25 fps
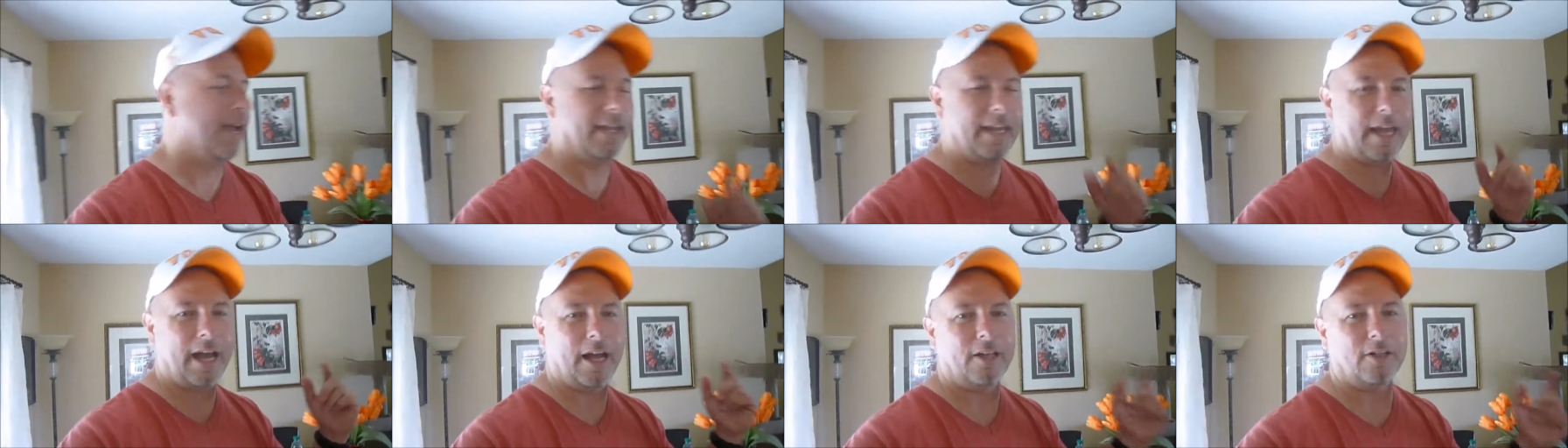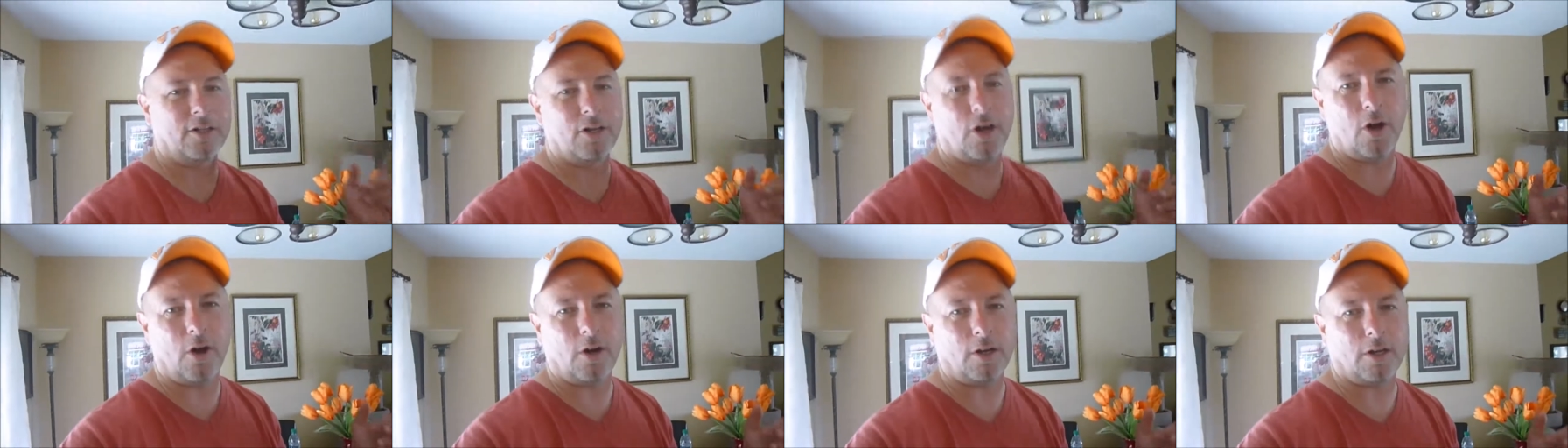
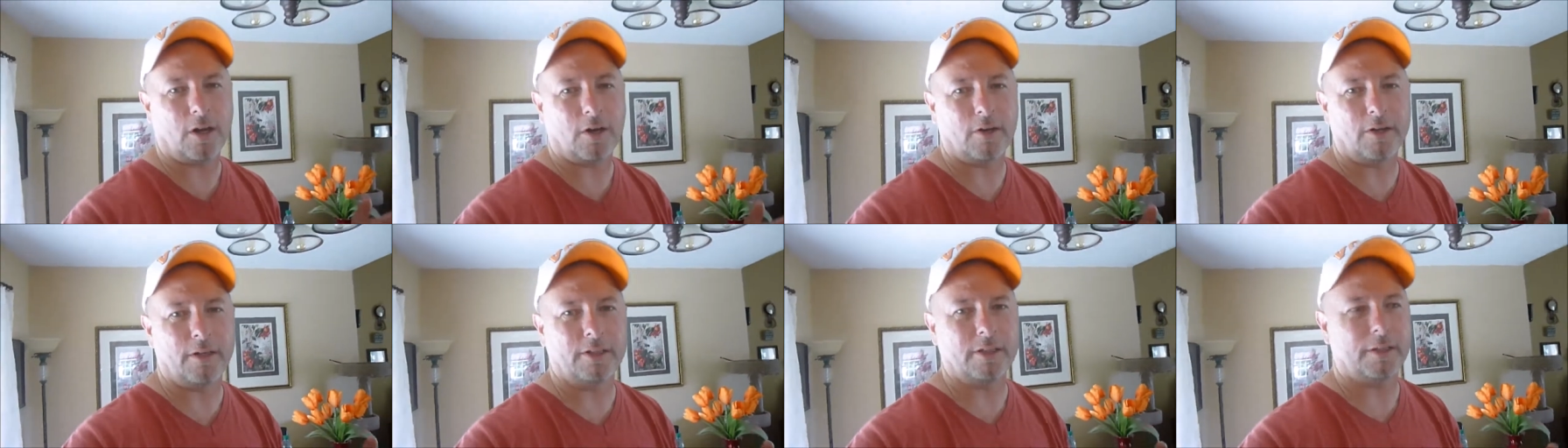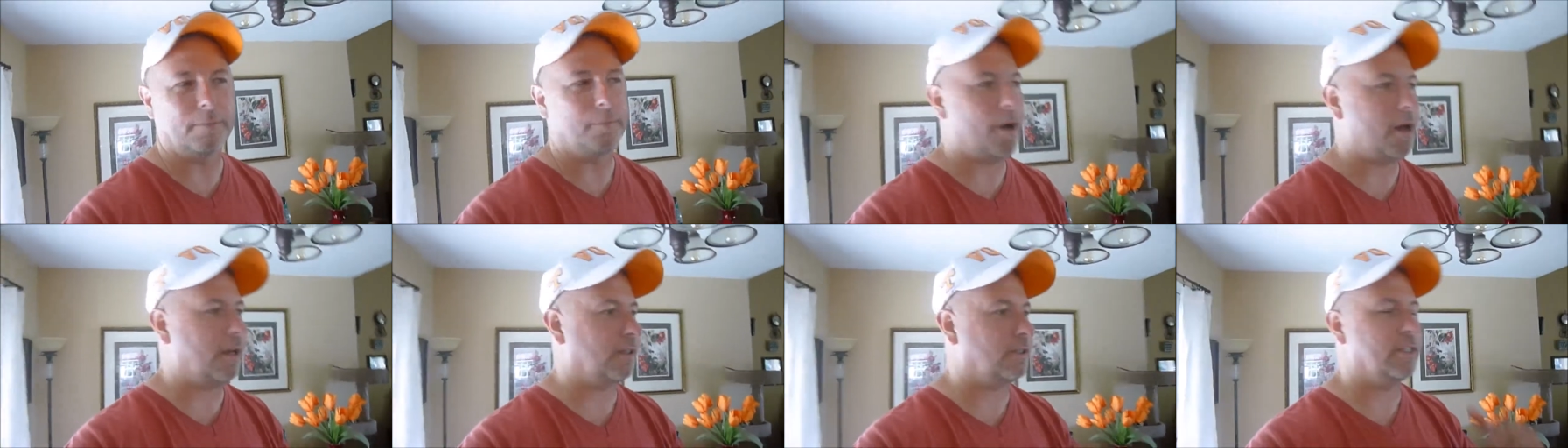got dark on us.
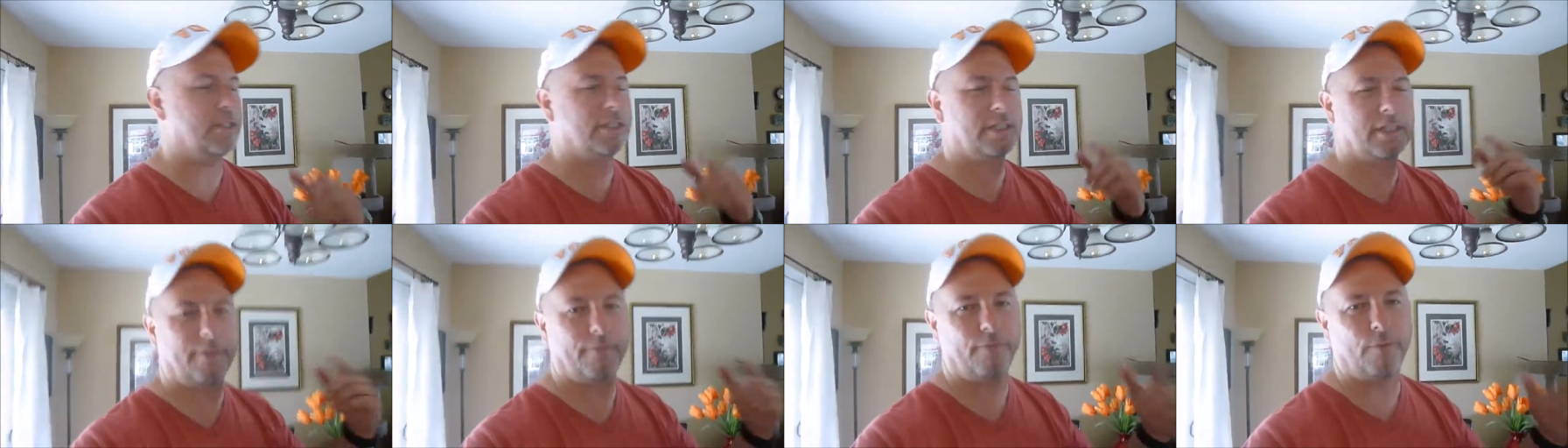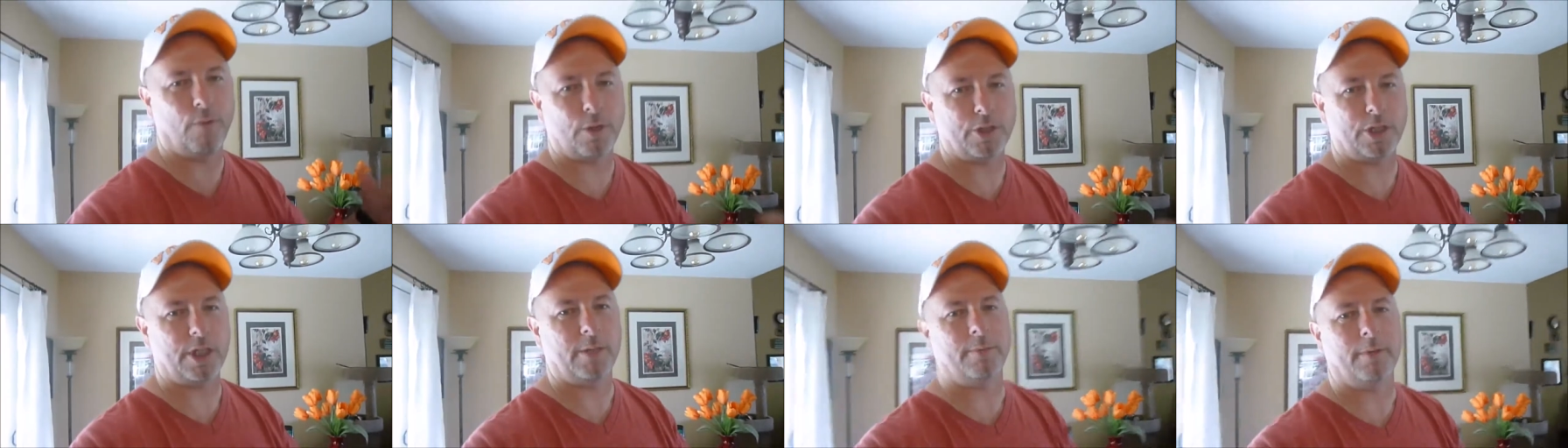Apologize
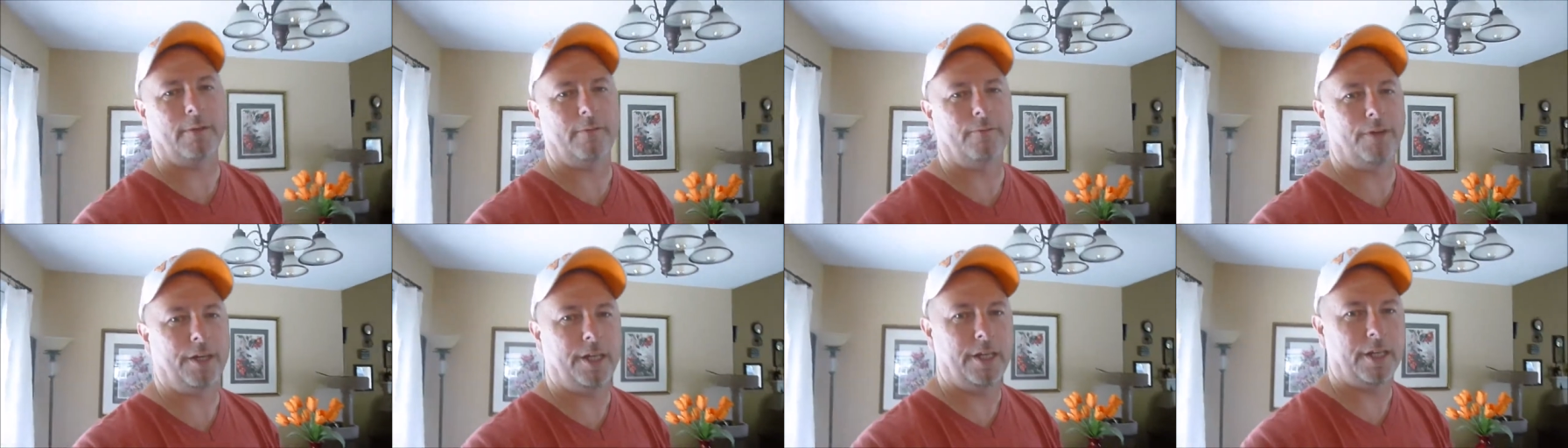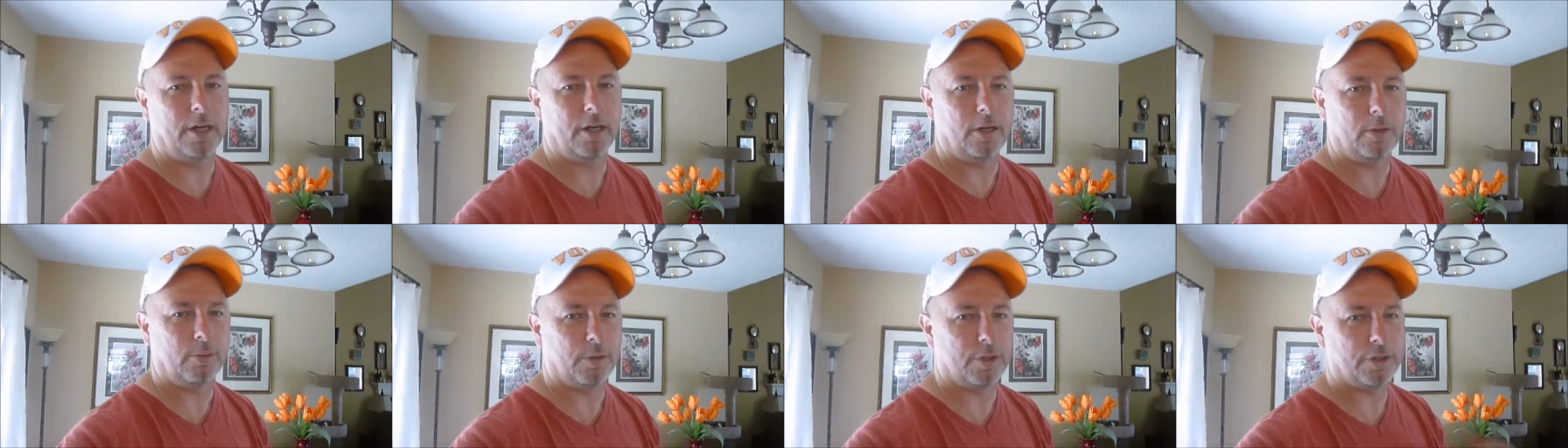for some of the
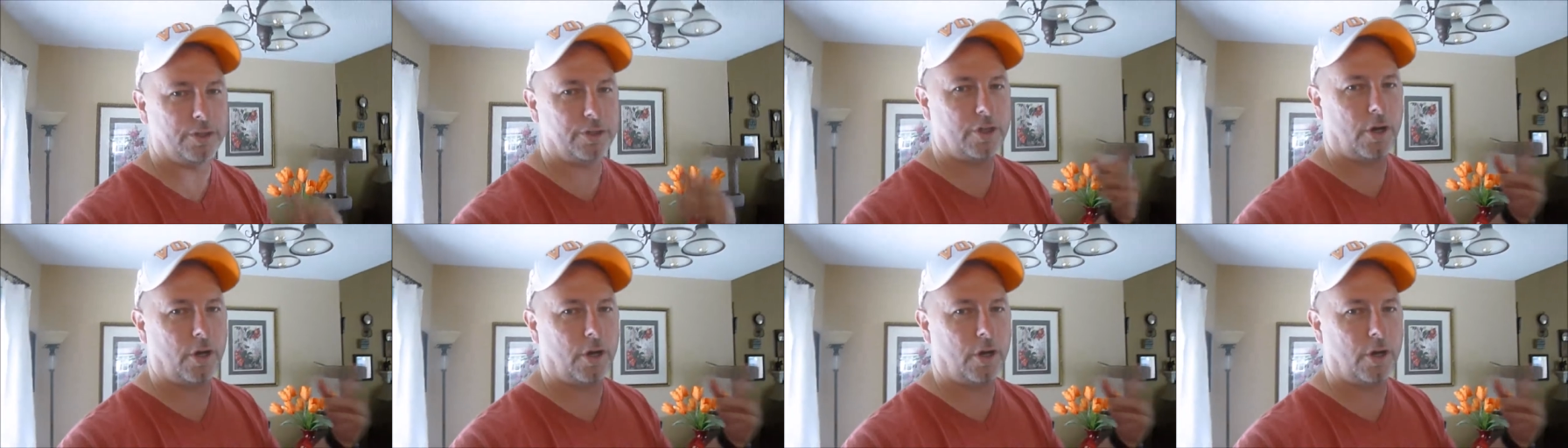video was